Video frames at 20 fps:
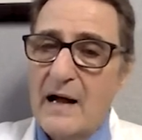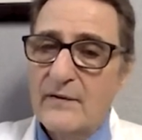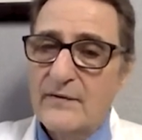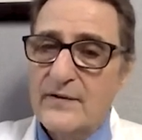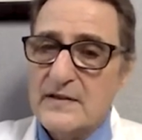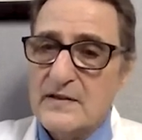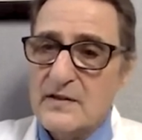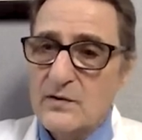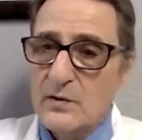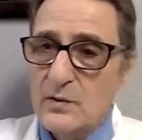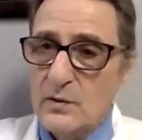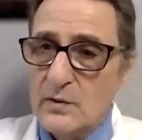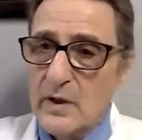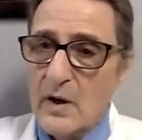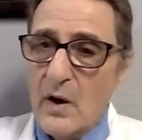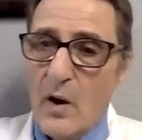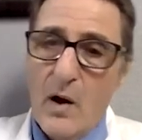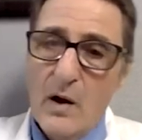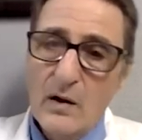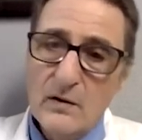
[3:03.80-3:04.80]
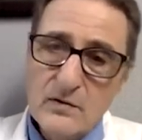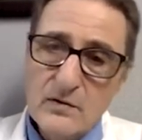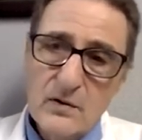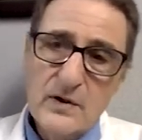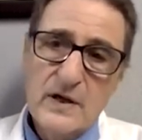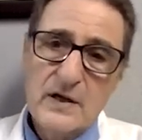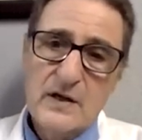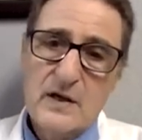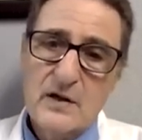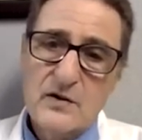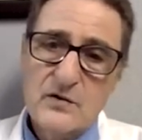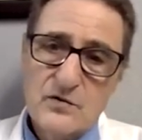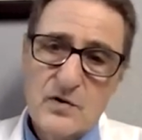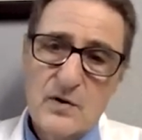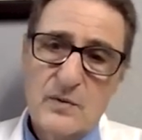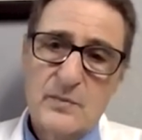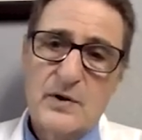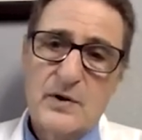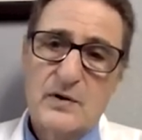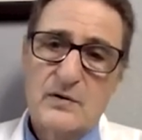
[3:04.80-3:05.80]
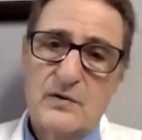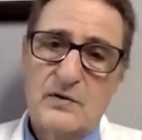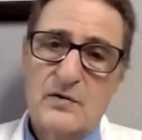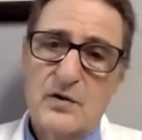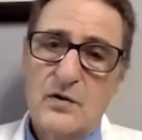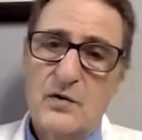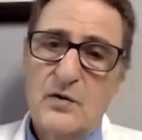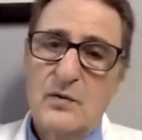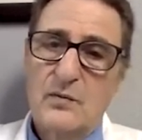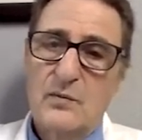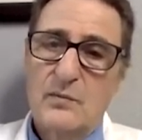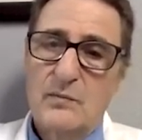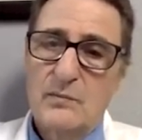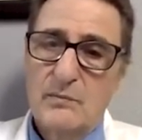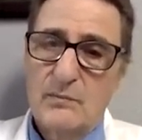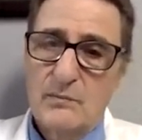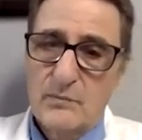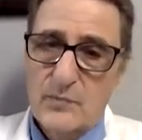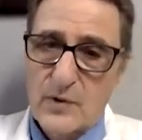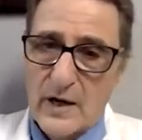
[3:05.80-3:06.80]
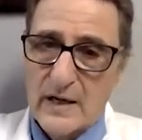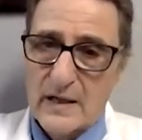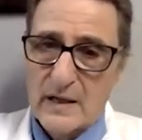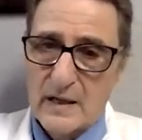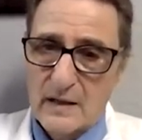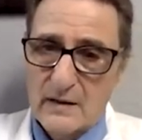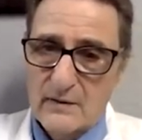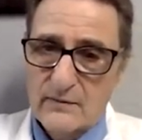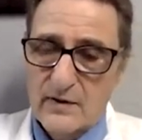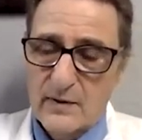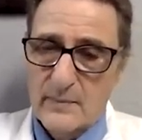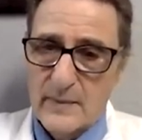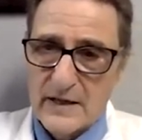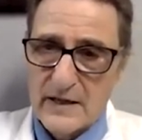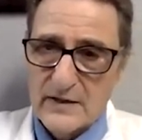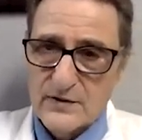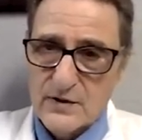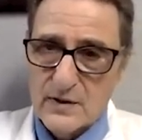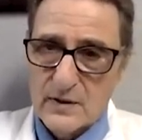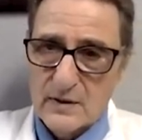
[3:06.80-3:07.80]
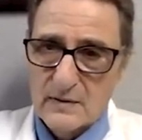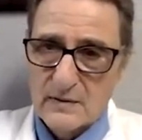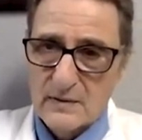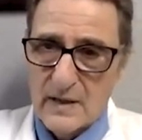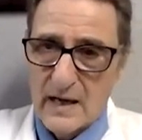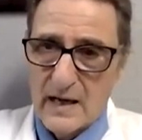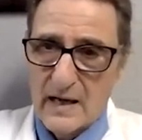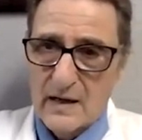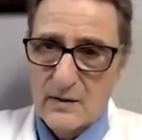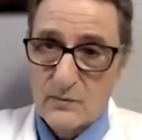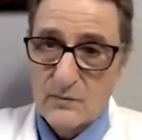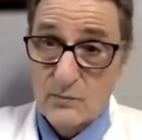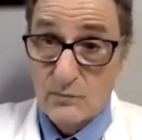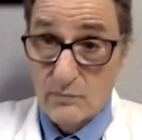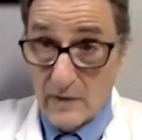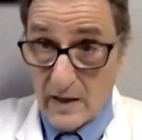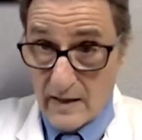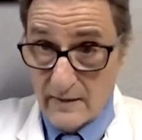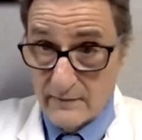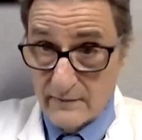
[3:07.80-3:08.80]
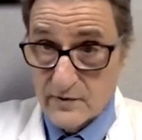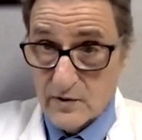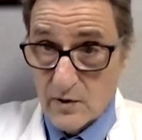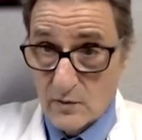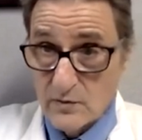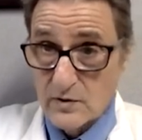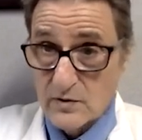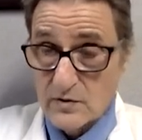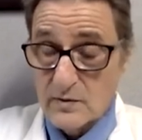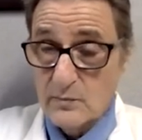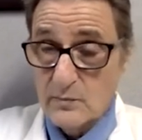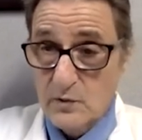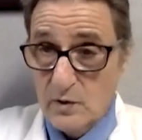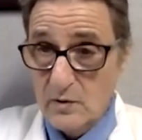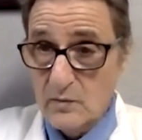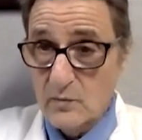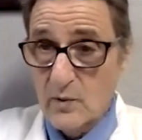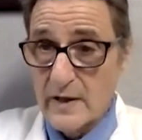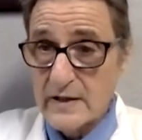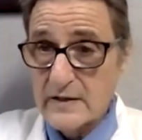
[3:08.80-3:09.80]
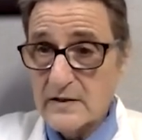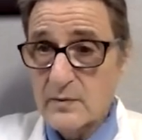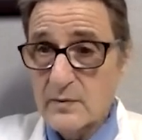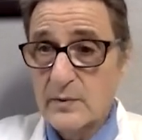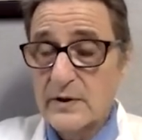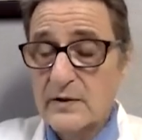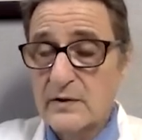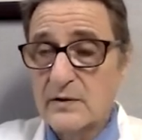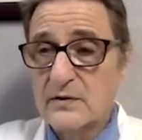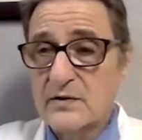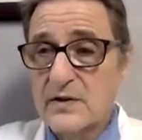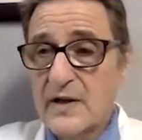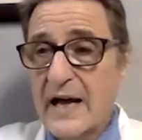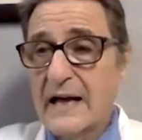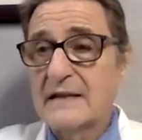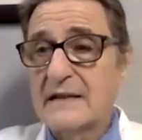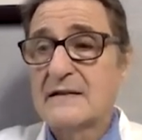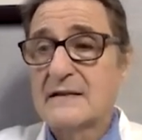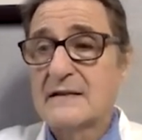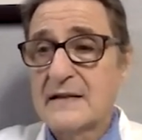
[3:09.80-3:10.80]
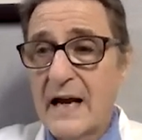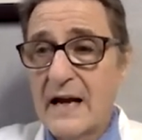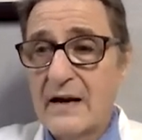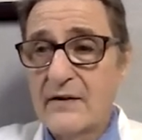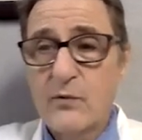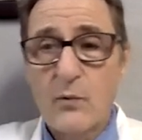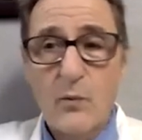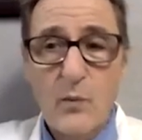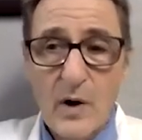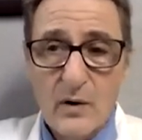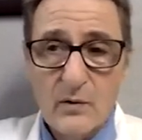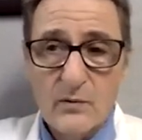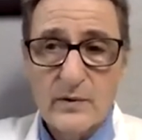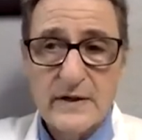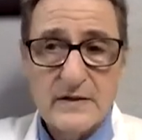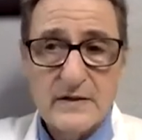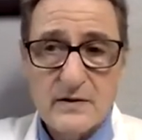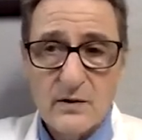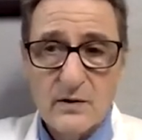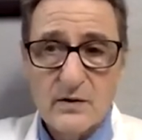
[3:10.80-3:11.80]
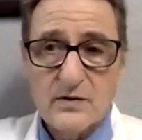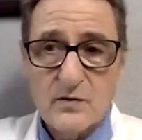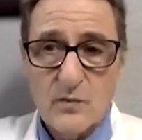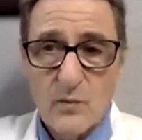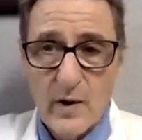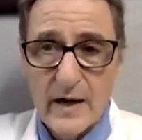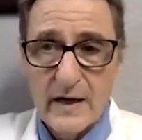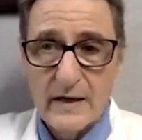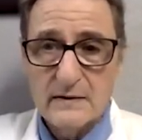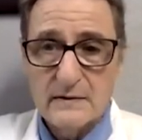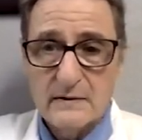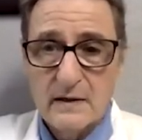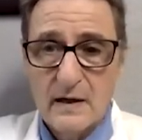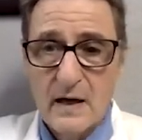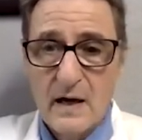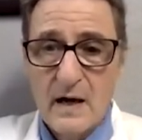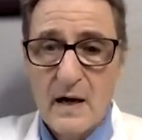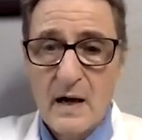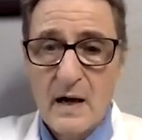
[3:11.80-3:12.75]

alpha synuclein also can contribute to brain inflammation. And I have shown you some good ways to reduce that, safe, well researched ways.